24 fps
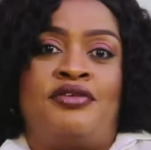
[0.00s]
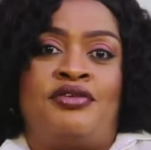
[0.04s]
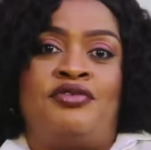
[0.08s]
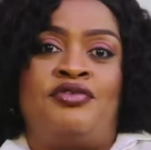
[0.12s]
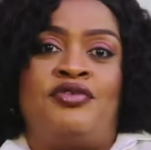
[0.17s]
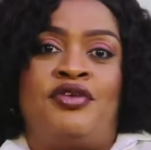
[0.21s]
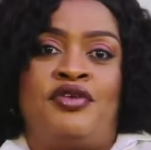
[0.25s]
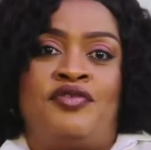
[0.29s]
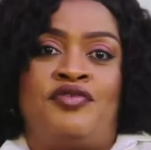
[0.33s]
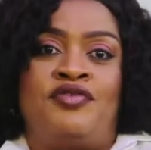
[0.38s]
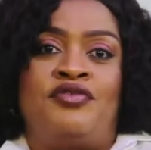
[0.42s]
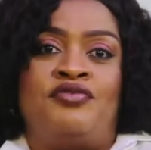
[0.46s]
you
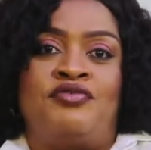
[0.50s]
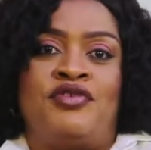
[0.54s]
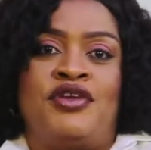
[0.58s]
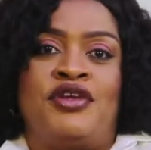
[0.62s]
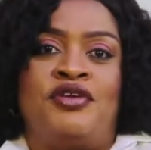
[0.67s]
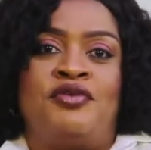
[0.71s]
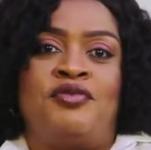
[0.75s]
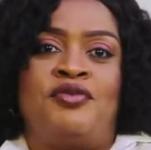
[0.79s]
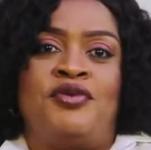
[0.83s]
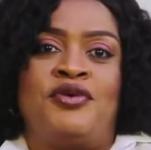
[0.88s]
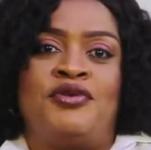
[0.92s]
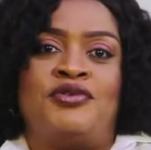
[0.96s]
if you really
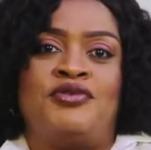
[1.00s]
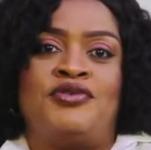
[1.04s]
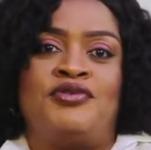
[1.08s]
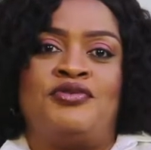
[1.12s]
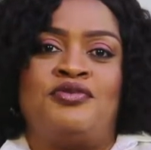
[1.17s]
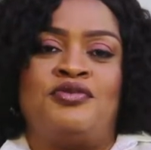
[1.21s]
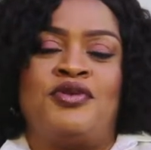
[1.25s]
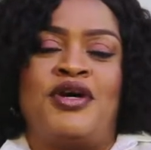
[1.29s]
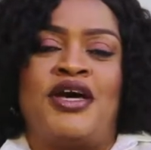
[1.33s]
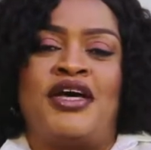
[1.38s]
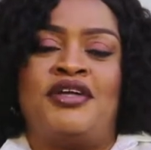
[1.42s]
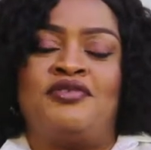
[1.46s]
want
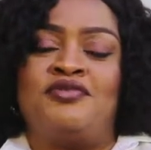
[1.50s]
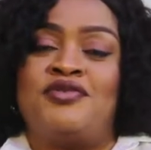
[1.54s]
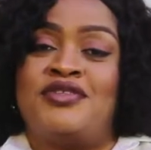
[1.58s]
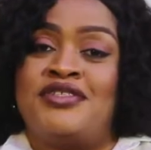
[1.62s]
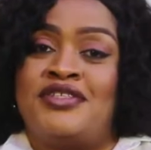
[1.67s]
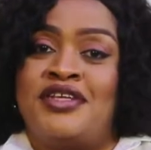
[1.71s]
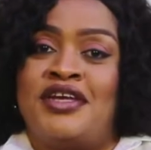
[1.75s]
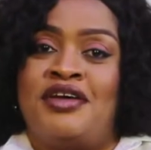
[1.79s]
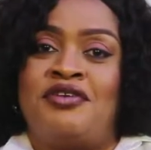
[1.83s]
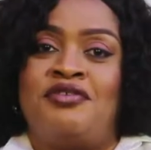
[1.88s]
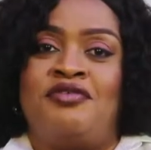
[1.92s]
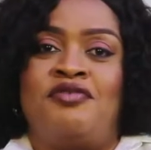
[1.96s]
to. I will
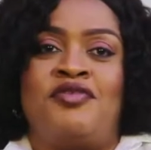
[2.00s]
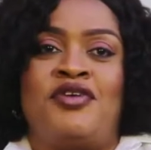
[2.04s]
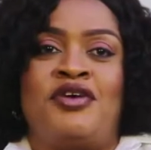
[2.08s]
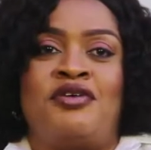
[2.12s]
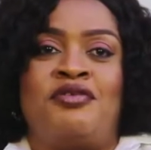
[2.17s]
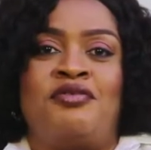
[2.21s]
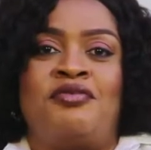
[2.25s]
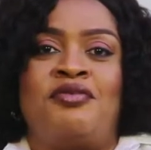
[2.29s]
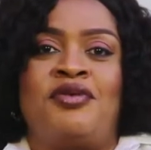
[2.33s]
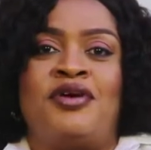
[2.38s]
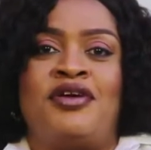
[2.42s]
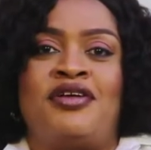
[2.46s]
style you
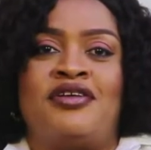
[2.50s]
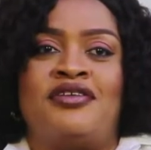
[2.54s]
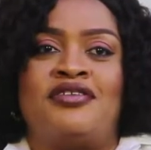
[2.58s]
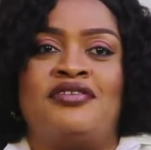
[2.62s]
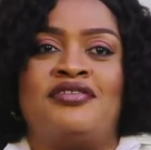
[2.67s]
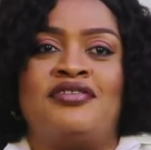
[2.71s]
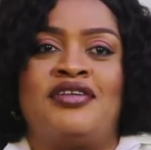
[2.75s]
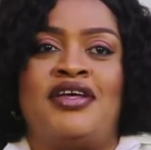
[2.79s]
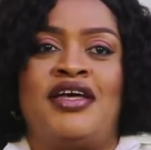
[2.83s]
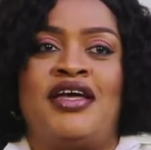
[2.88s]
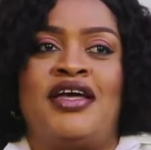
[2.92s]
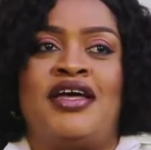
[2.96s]
very well.
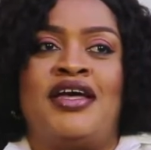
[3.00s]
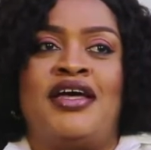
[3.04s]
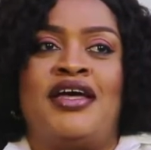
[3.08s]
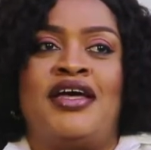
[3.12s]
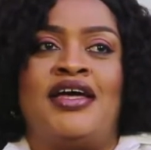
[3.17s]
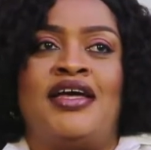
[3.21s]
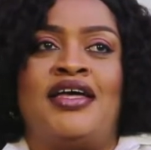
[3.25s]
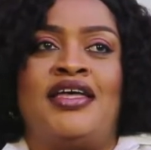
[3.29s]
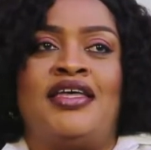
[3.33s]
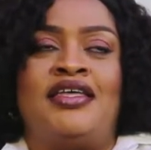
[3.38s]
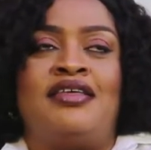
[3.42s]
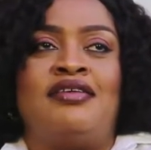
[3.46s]

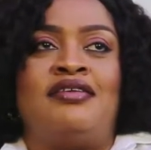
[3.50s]
Uh,